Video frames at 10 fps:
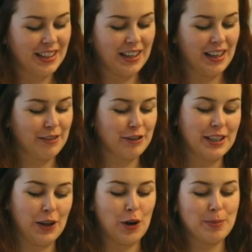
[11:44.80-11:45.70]
I
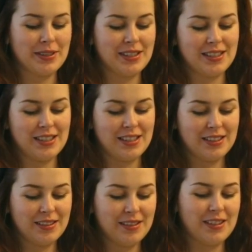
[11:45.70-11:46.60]
really hope this is a
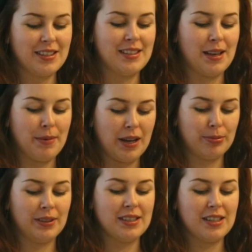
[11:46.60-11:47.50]

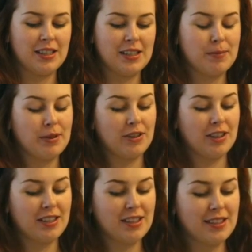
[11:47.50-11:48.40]
semi-pleasant
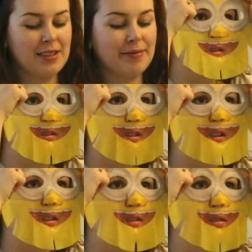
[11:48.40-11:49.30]
experience. Alright.